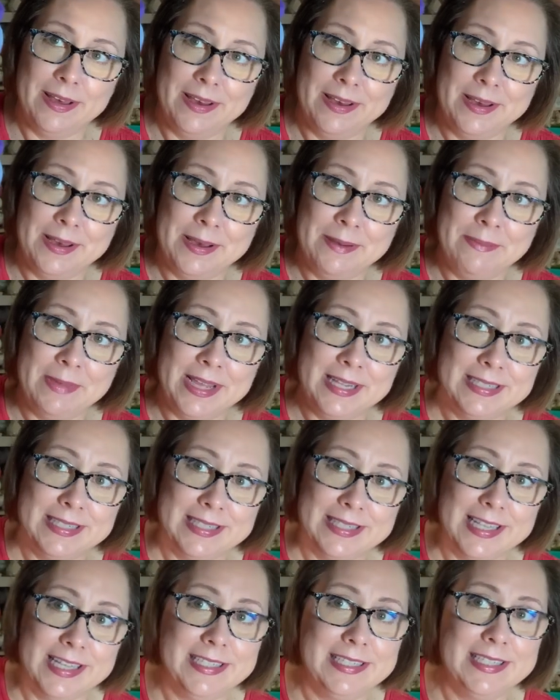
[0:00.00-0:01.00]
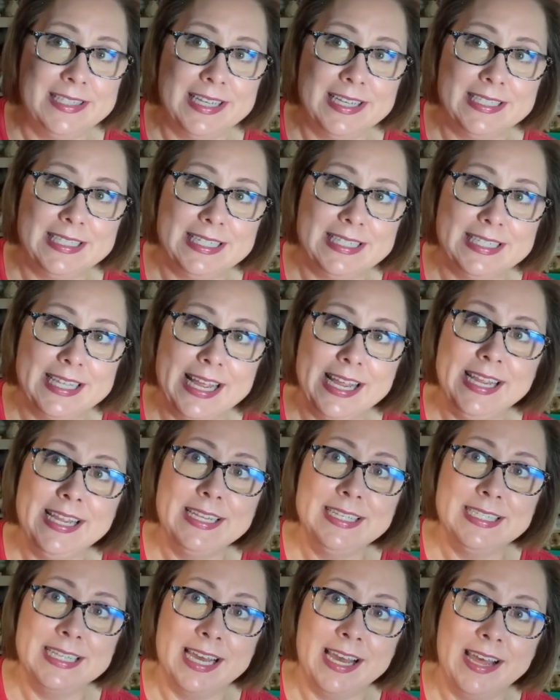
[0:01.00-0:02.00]
Um, it's It says it's
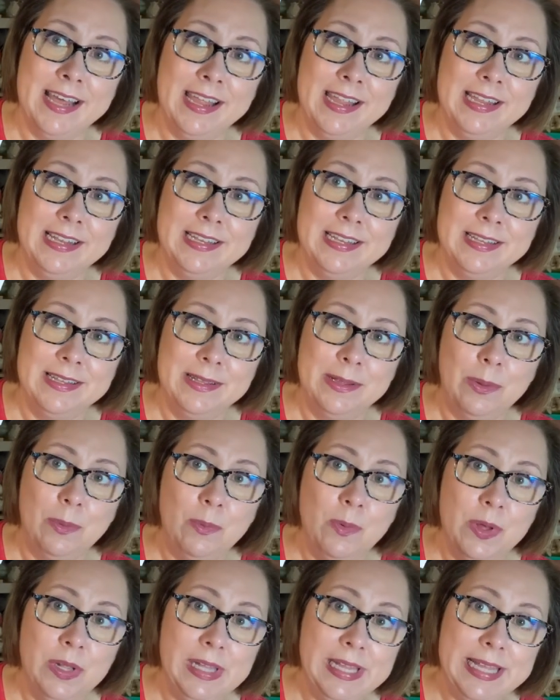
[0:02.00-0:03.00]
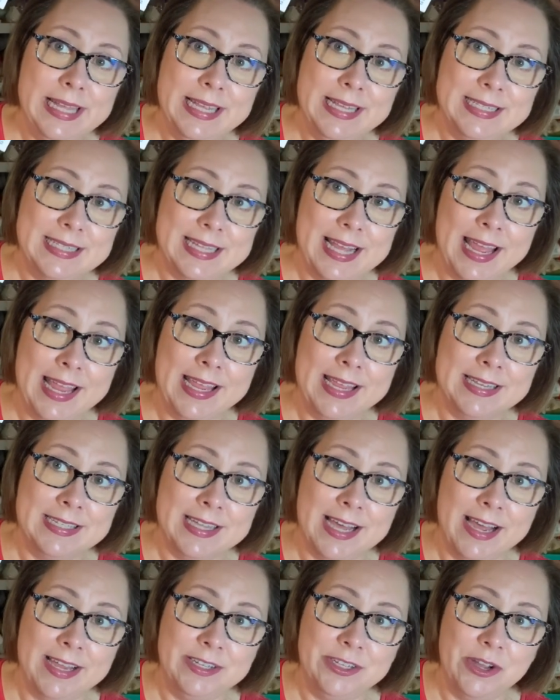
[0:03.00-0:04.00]
hand-dyed, Woolies
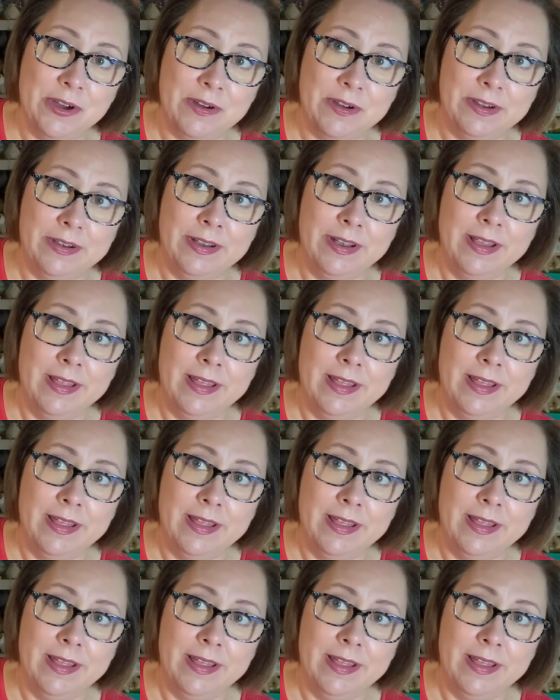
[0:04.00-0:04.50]
hand-dyed yarn.